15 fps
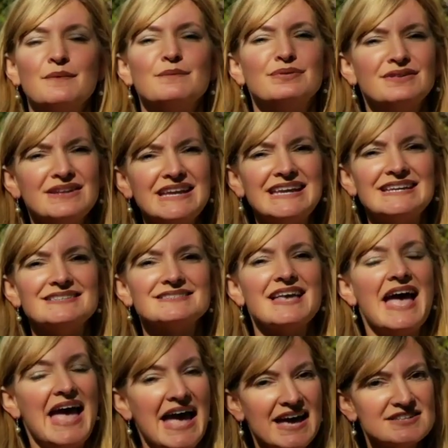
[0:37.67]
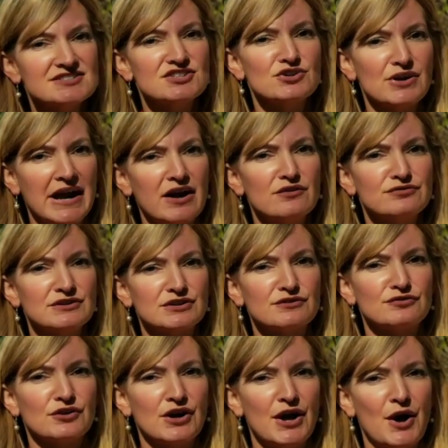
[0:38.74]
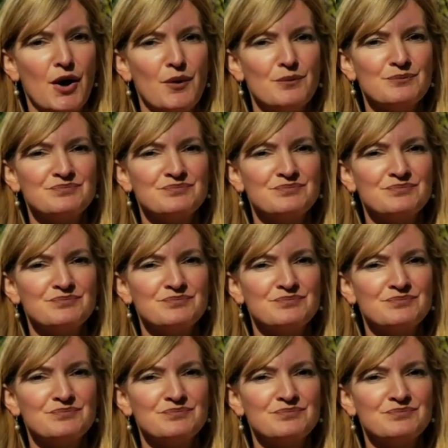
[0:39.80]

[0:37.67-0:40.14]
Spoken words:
please ask your outfitter for help.